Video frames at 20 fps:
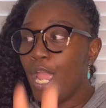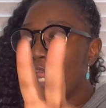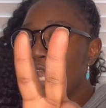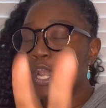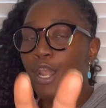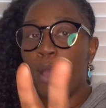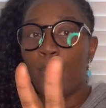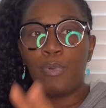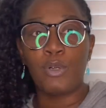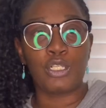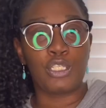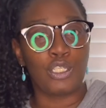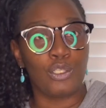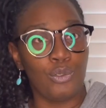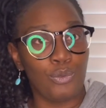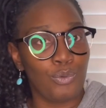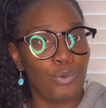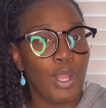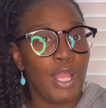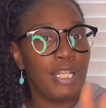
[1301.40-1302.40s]
Number
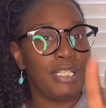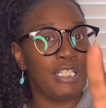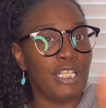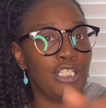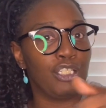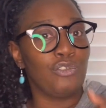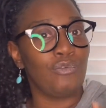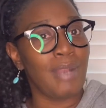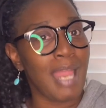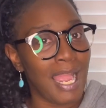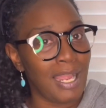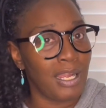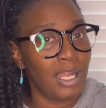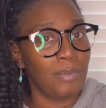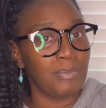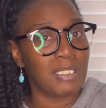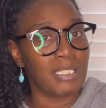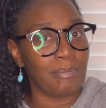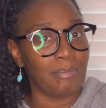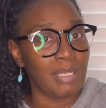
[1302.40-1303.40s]
two, did you not
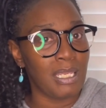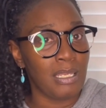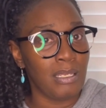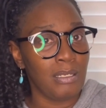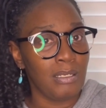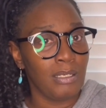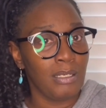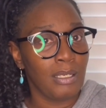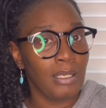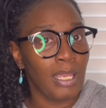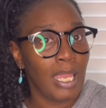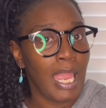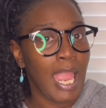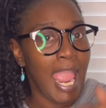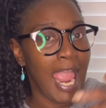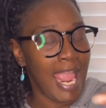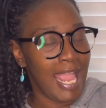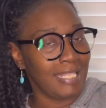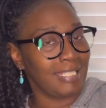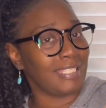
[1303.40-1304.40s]
come to me
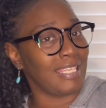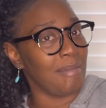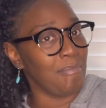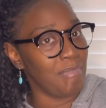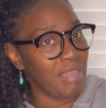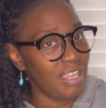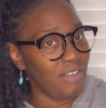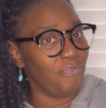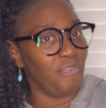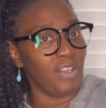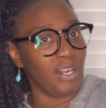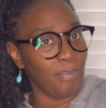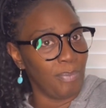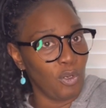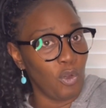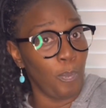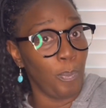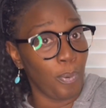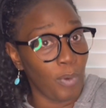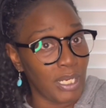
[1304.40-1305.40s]
asking me for the
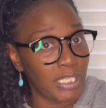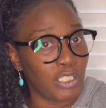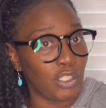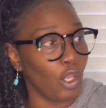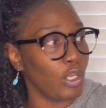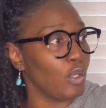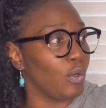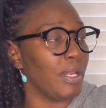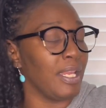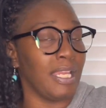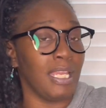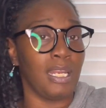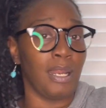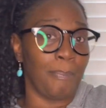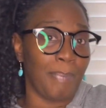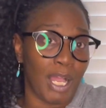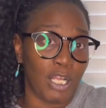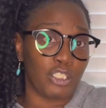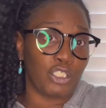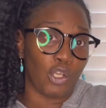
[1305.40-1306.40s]
blueprint so you can get
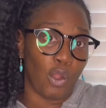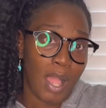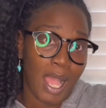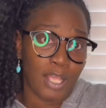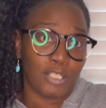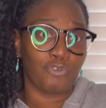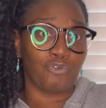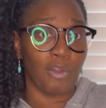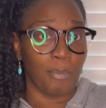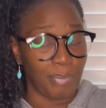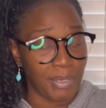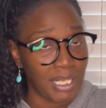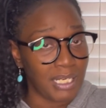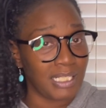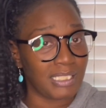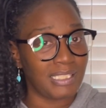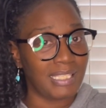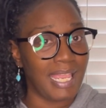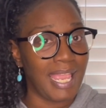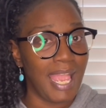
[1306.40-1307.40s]
up out your house from being
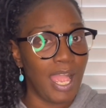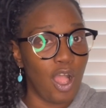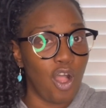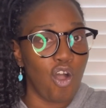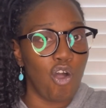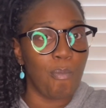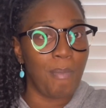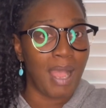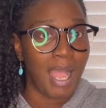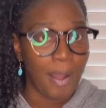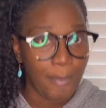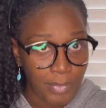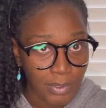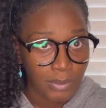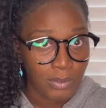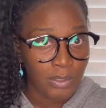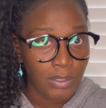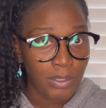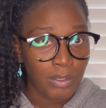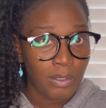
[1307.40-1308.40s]
a stay-at-home mama?
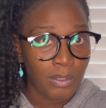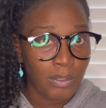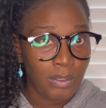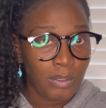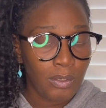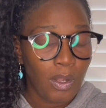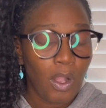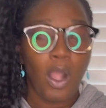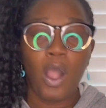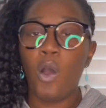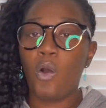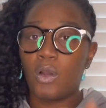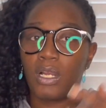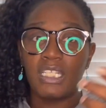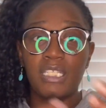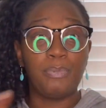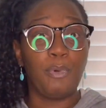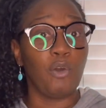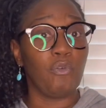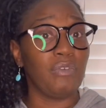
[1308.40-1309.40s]
Oh,
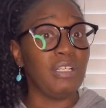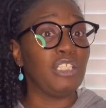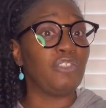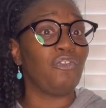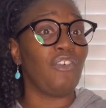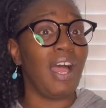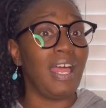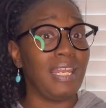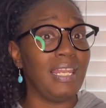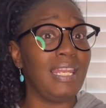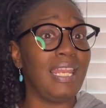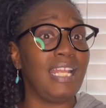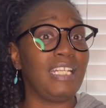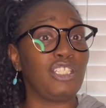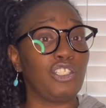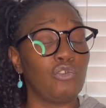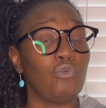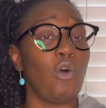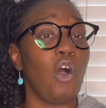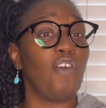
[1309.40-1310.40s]
because Maurice finally
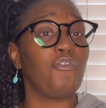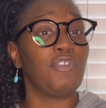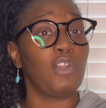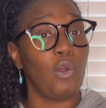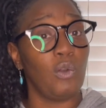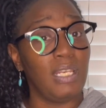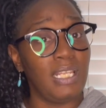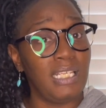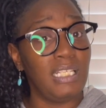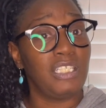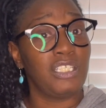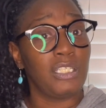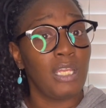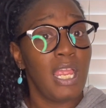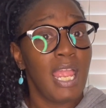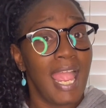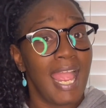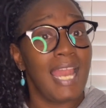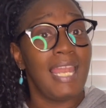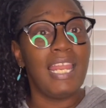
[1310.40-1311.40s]
let you off your leash
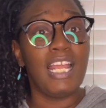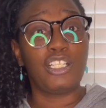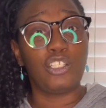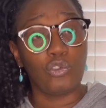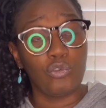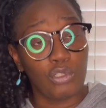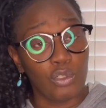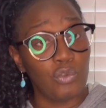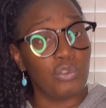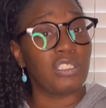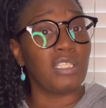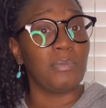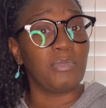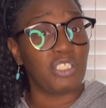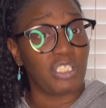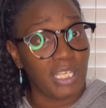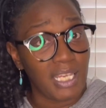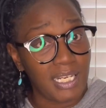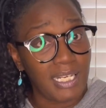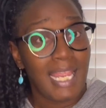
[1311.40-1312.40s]
and let you do some
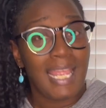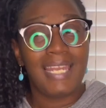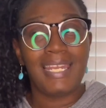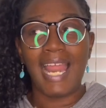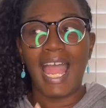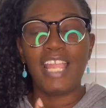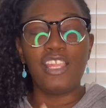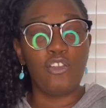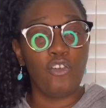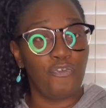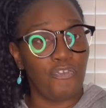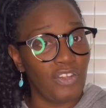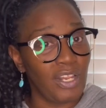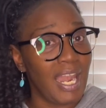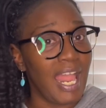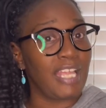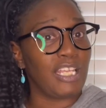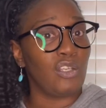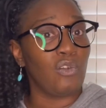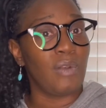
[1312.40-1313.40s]
shit. Now you feel
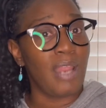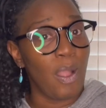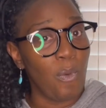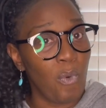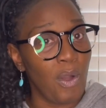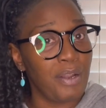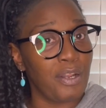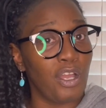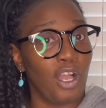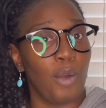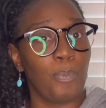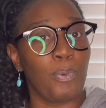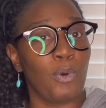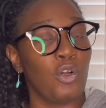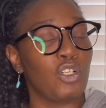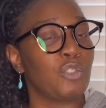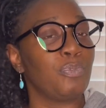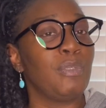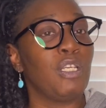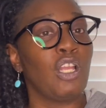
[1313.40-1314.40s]
like you that one to
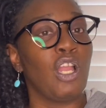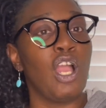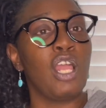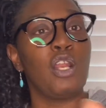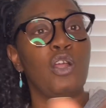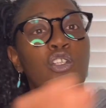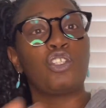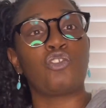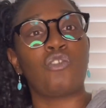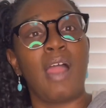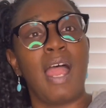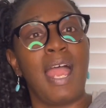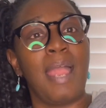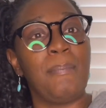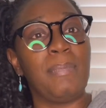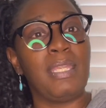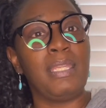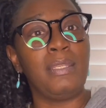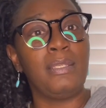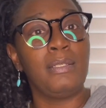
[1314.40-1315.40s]
approach me? Girl, don't try
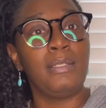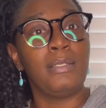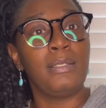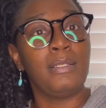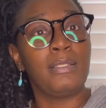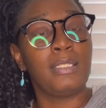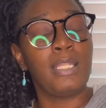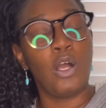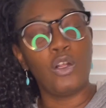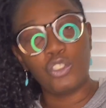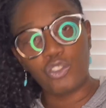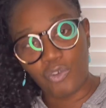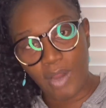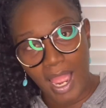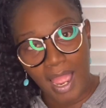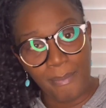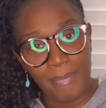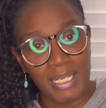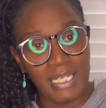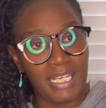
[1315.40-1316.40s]
me. Don't
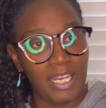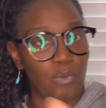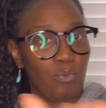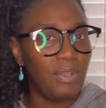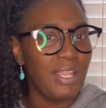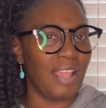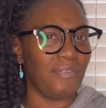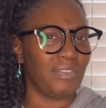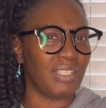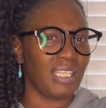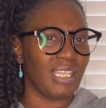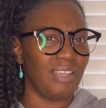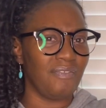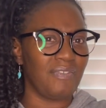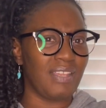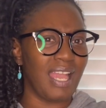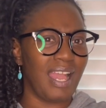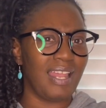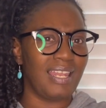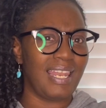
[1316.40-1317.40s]
try me. Then we have to give
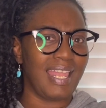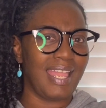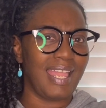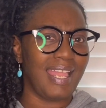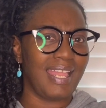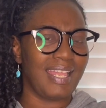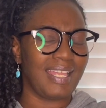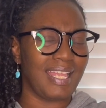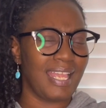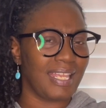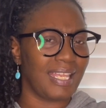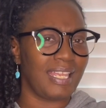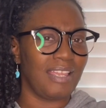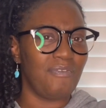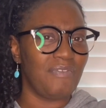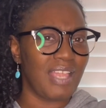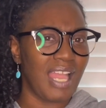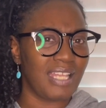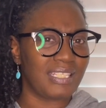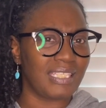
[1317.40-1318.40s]
y'all
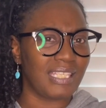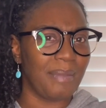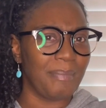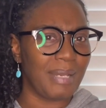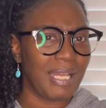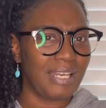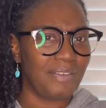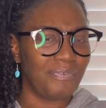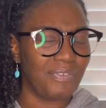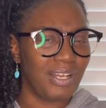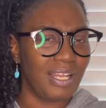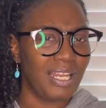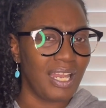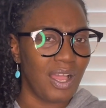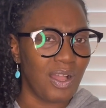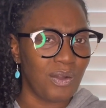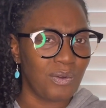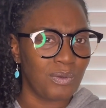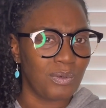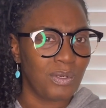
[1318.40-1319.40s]
some money for a
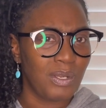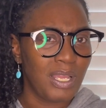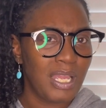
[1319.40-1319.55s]
loan.